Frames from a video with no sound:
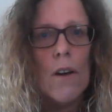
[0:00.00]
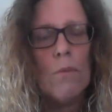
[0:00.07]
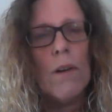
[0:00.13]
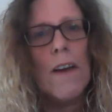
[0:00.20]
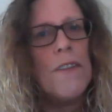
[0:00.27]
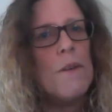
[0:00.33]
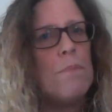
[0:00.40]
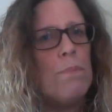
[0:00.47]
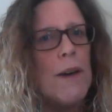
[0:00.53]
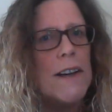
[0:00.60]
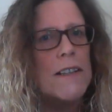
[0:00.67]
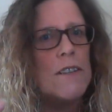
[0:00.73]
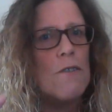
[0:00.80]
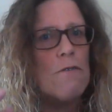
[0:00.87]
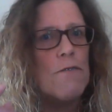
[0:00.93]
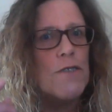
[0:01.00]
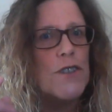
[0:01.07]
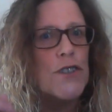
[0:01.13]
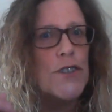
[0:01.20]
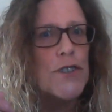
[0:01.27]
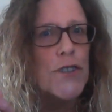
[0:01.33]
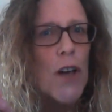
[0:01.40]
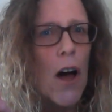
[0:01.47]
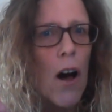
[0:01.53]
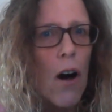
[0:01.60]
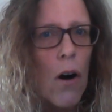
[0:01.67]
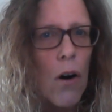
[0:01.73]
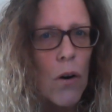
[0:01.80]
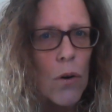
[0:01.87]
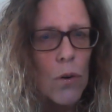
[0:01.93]
We're the best
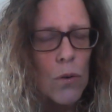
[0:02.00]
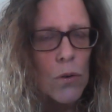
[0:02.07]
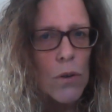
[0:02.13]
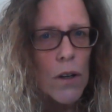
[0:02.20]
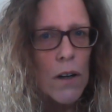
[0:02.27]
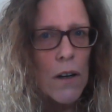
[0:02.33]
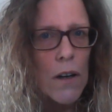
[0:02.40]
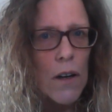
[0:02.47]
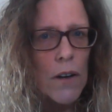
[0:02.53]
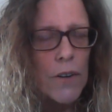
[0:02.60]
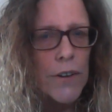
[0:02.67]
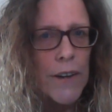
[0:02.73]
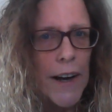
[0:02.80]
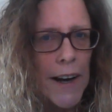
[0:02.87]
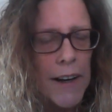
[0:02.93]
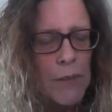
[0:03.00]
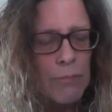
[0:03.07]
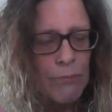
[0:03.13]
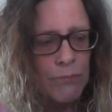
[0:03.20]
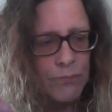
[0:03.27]
soul, okay?